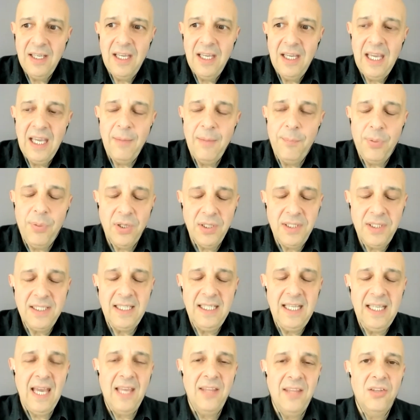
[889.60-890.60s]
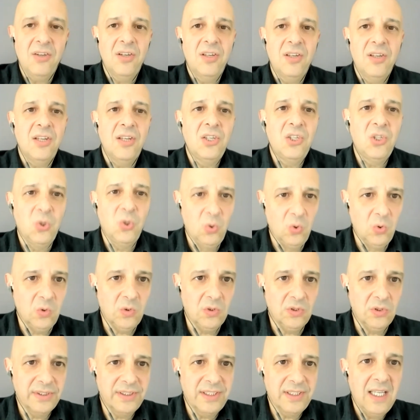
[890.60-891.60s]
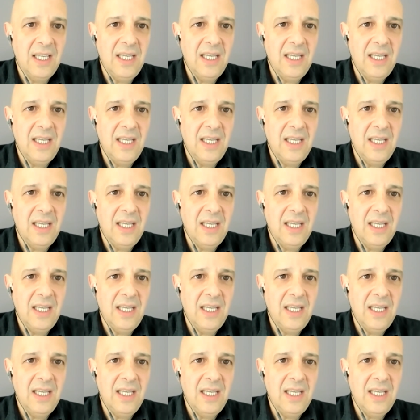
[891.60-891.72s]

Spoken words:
and put together the tools.